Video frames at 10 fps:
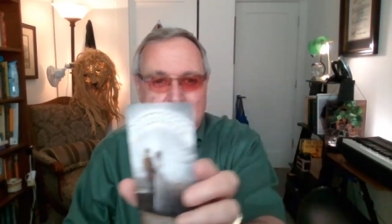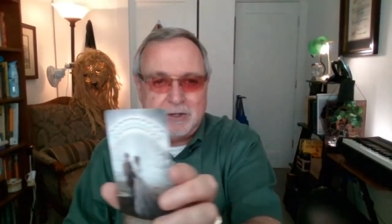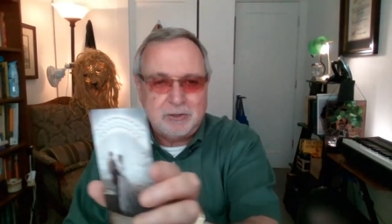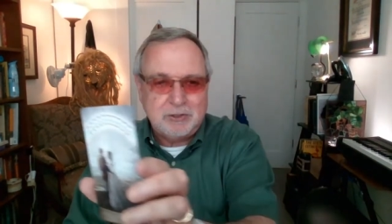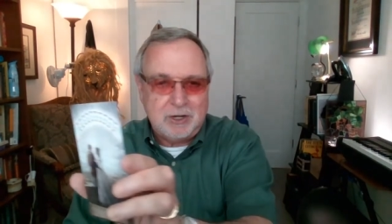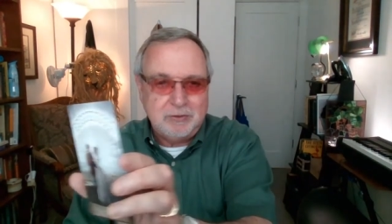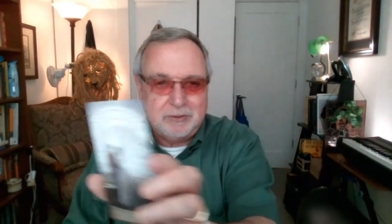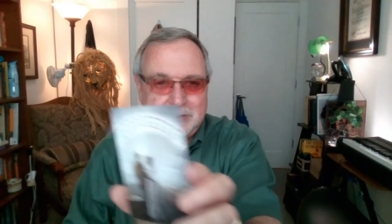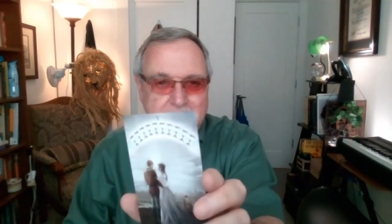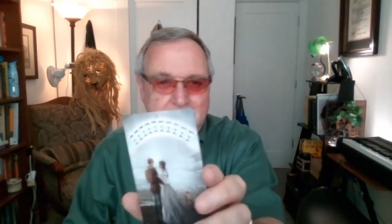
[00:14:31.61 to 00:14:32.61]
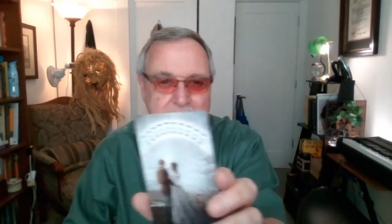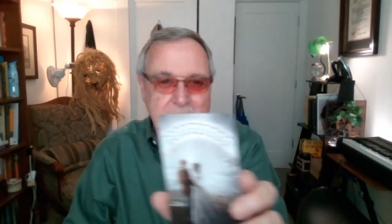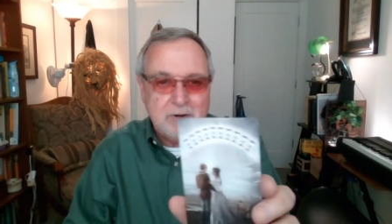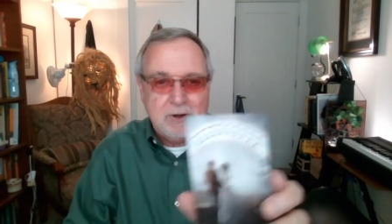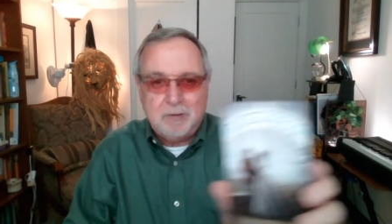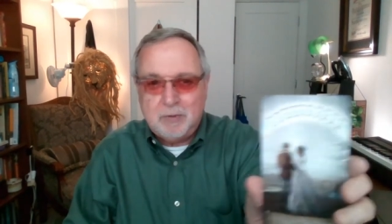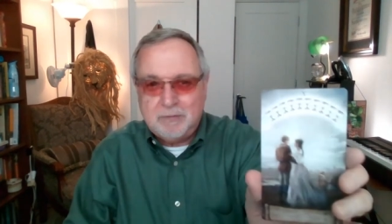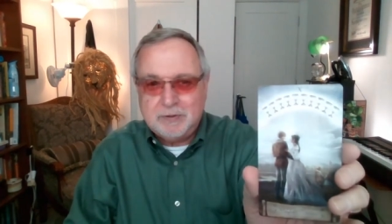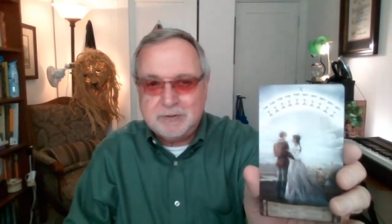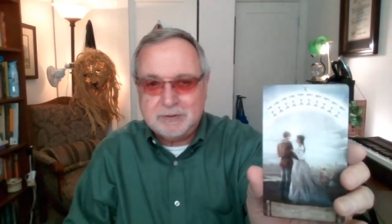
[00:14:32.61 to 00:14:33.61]
How should I do this? I'll do it over here.
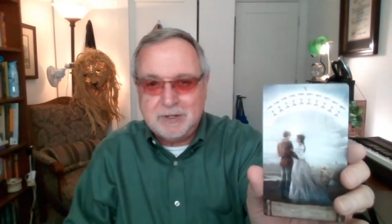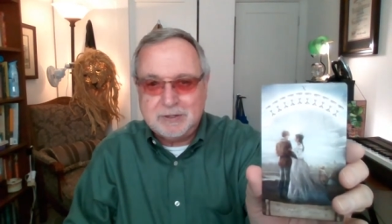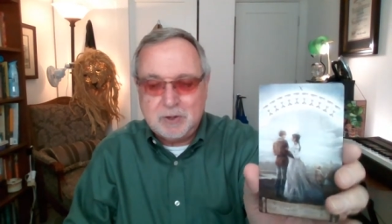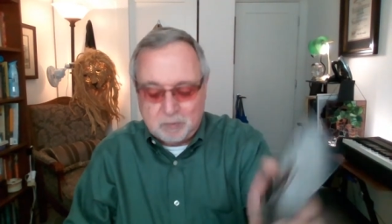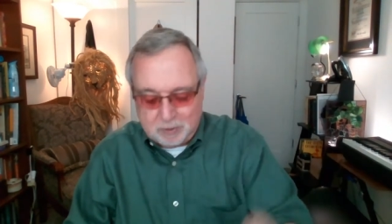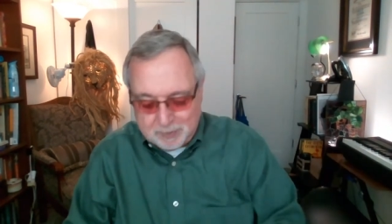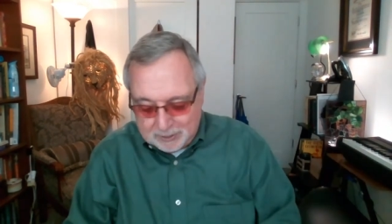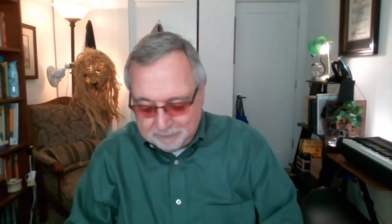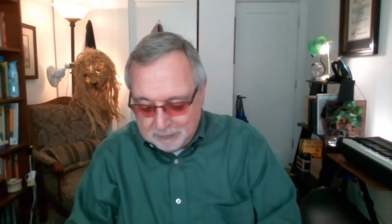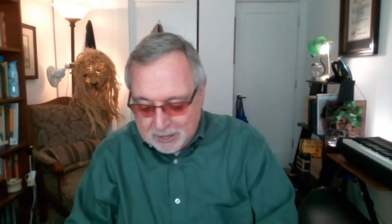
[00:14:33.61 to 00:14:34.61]
Perfect success. Don't worry about it.